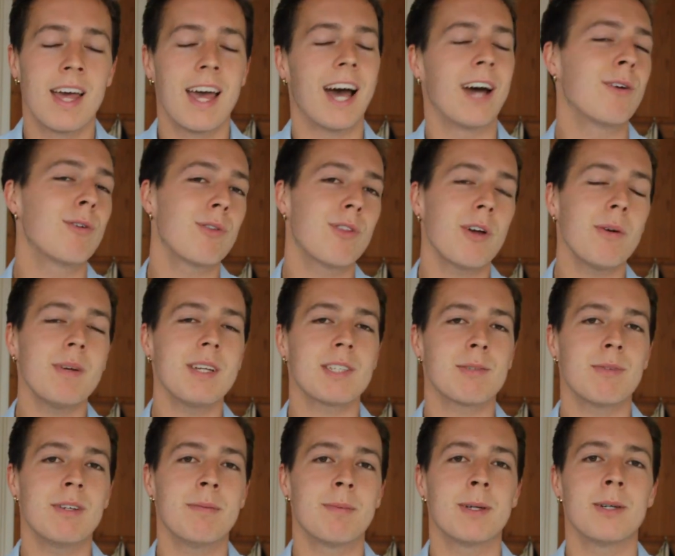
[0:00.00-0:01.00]
And although
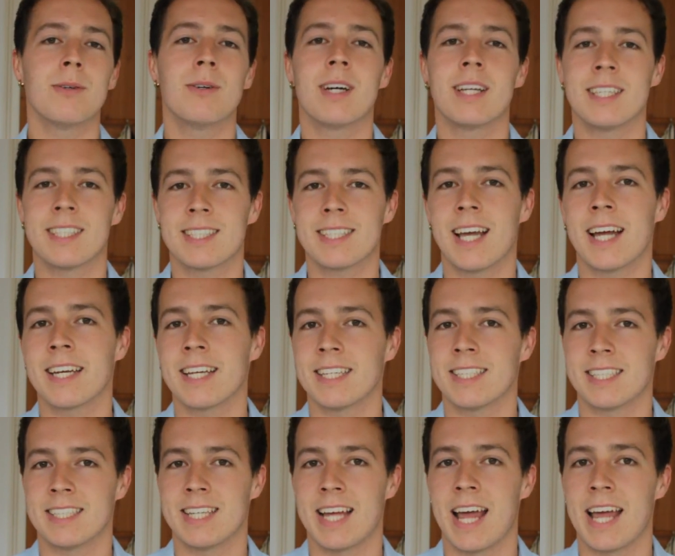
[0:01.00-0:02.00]
it's rebuilt and standing
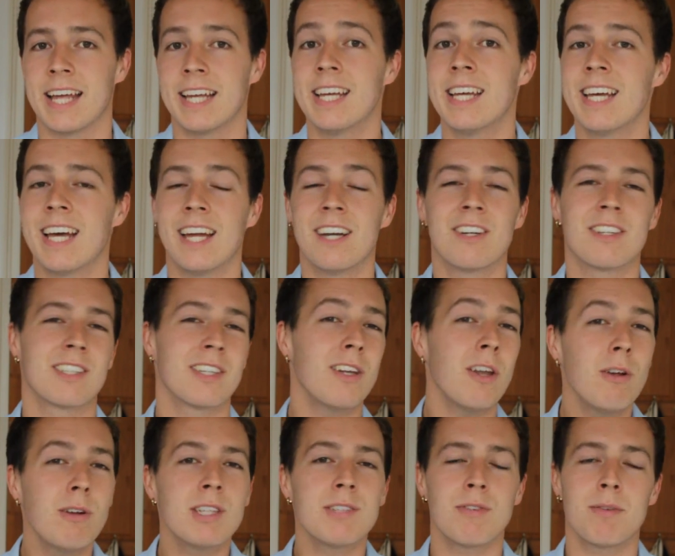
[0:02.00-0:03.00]
today and does
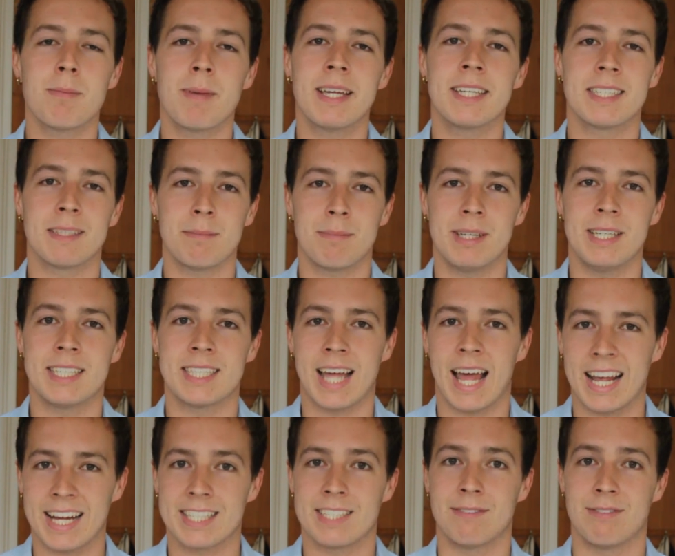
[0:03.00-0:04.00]
loads of amazing peace
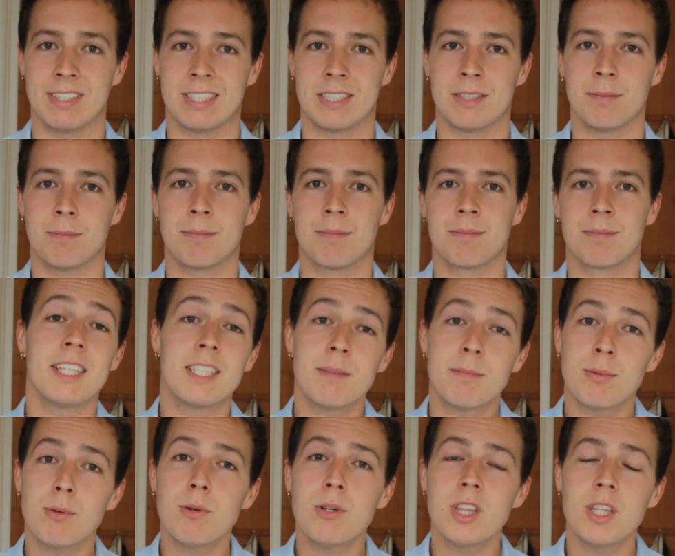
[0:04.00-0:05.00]
activism, it's
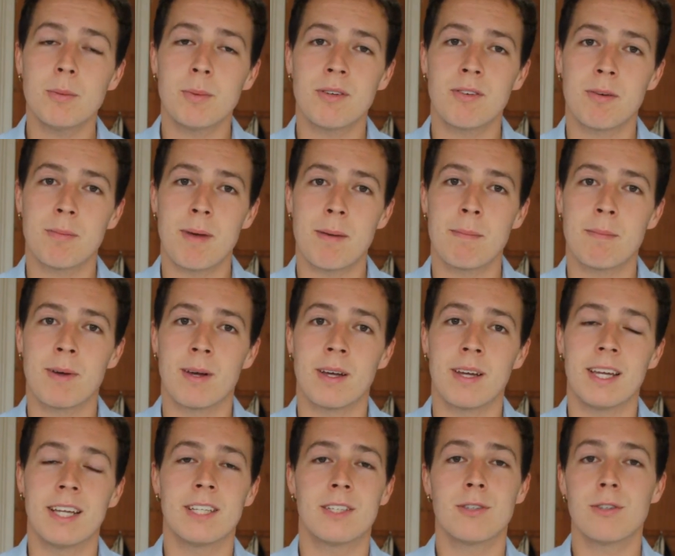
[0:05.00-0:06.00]
important that we
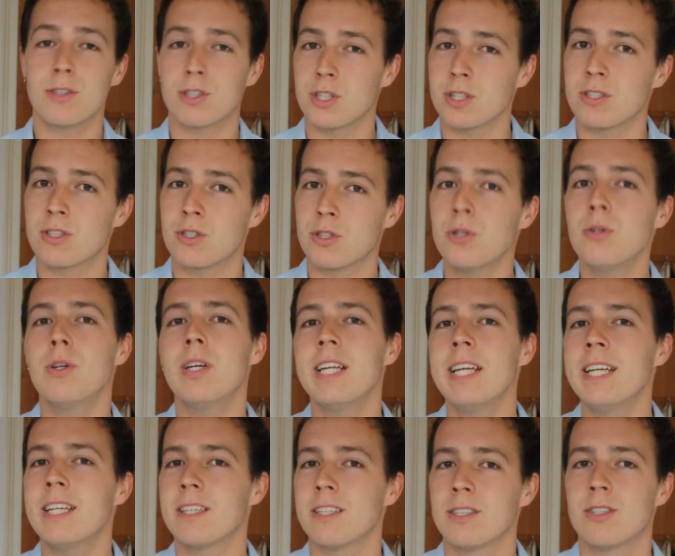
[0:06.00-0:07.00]
remember it took just two
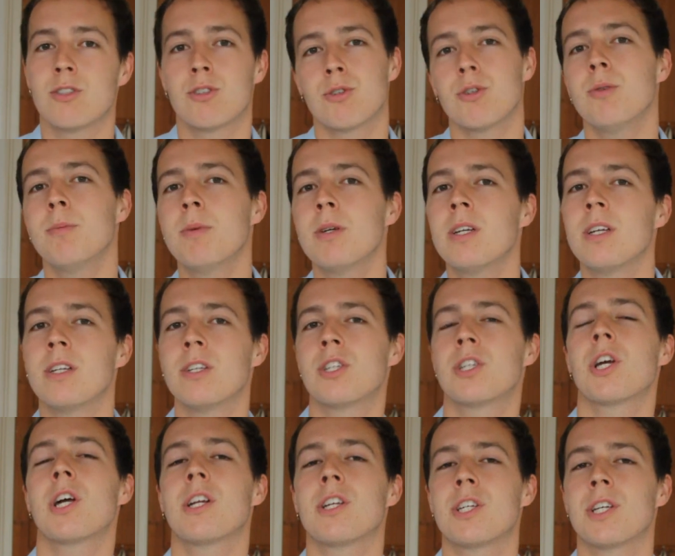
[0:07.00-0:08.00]
leaders, Truman and
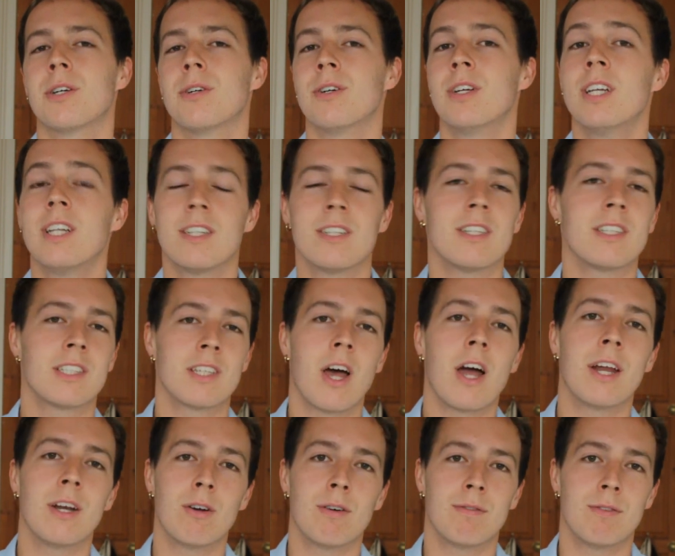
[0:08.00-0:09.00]
Churchill, to
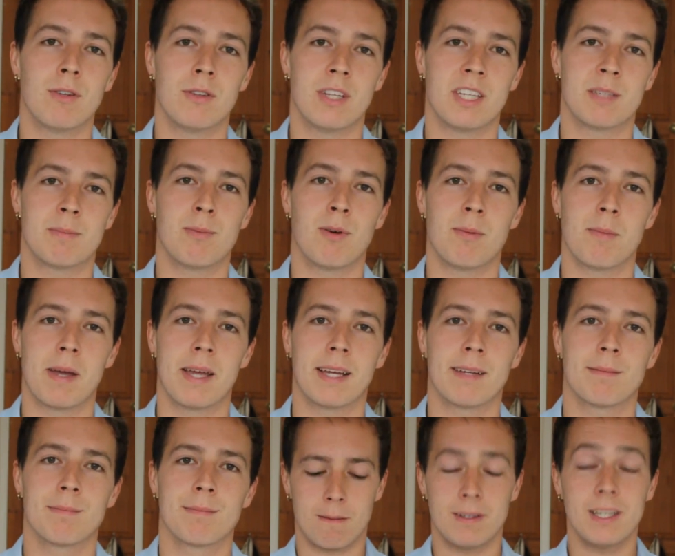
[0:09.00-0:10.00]
sign off on this
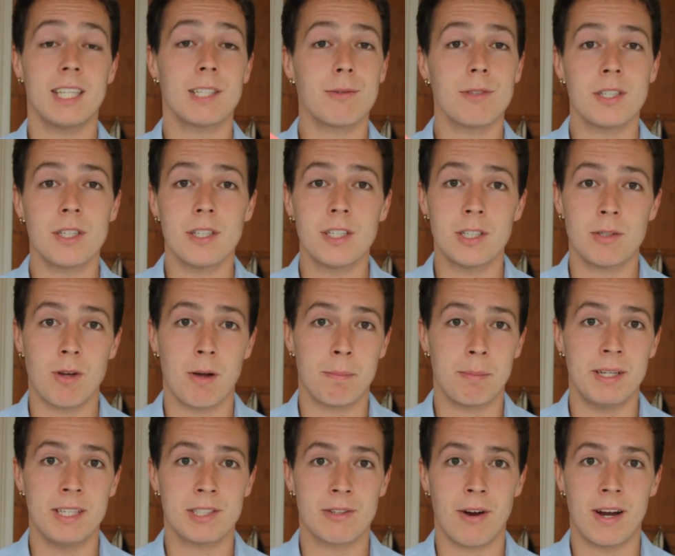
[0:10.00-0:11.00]
bombing. Let's return to our
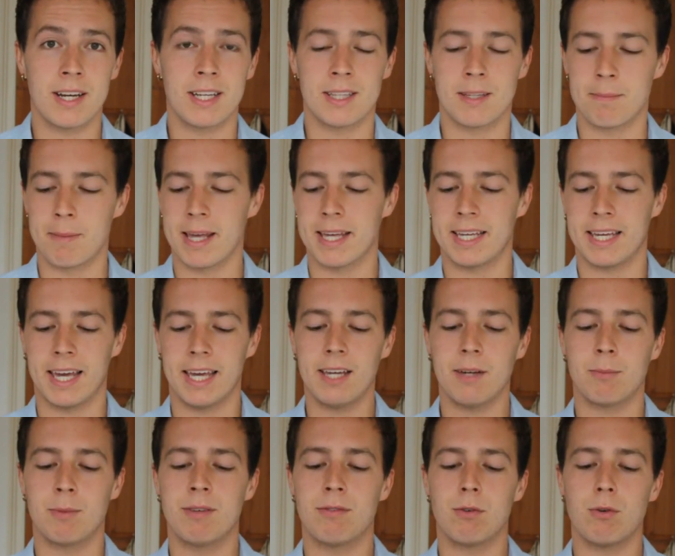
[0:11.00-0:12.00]
peace crane in the
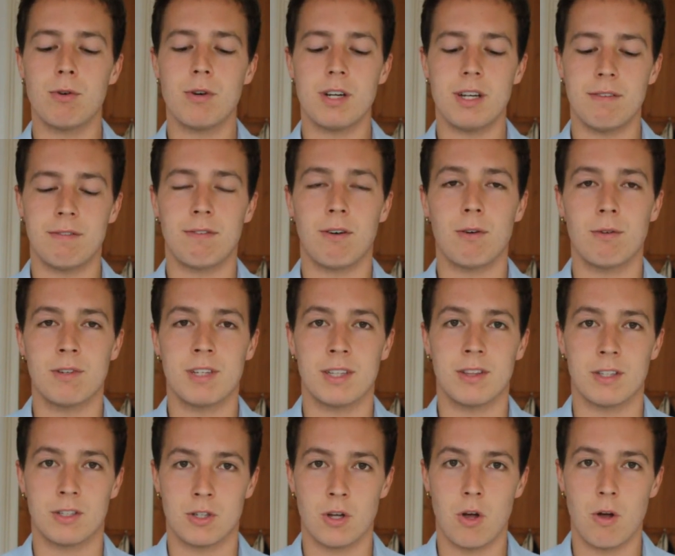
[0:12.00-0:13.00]
making. We've already folded
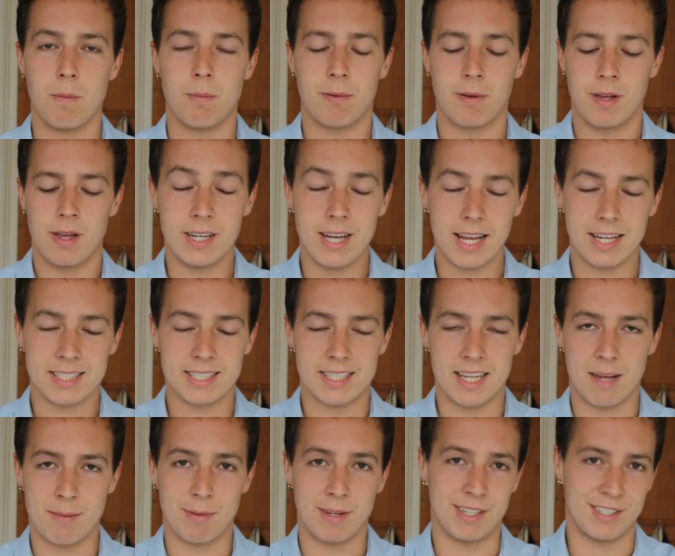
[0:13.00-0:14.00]
the top. The next
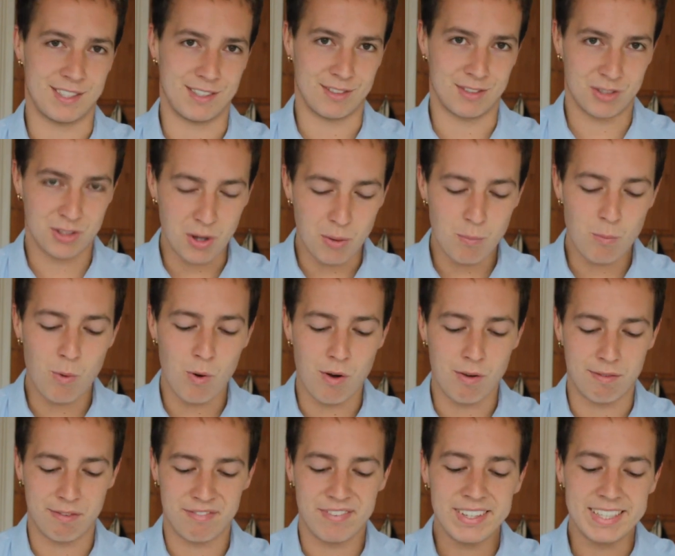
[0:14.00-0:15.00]
step is
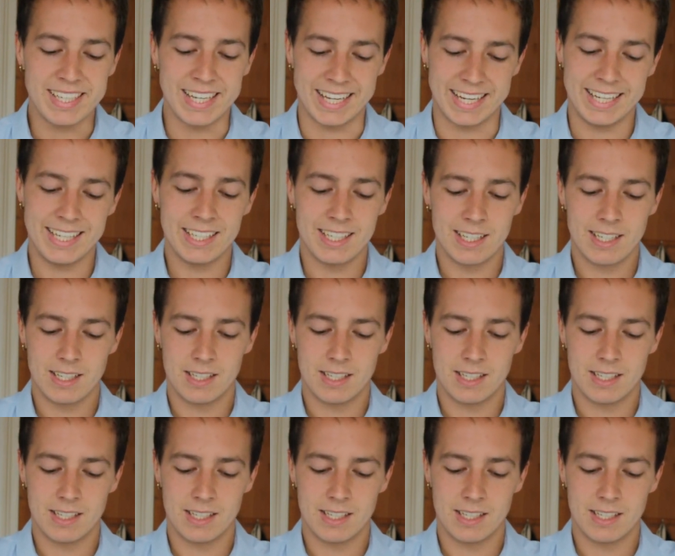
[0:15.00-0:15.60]
somewhat fiddly.